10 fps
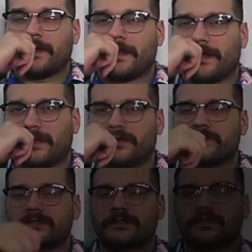
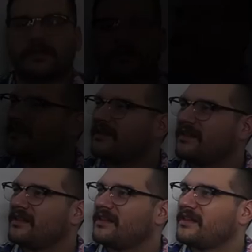
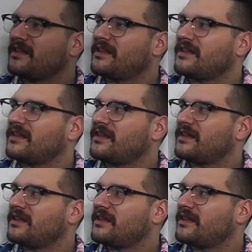
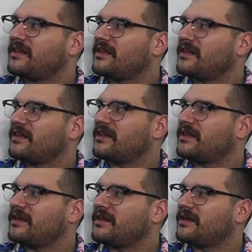
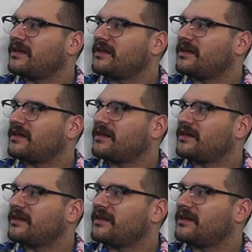
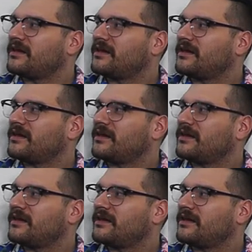
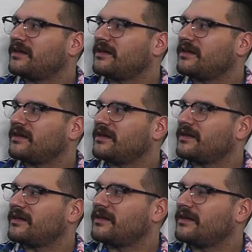
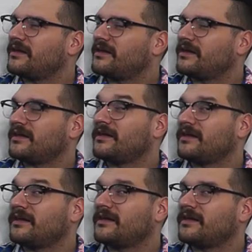
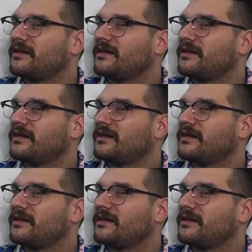(not speaking)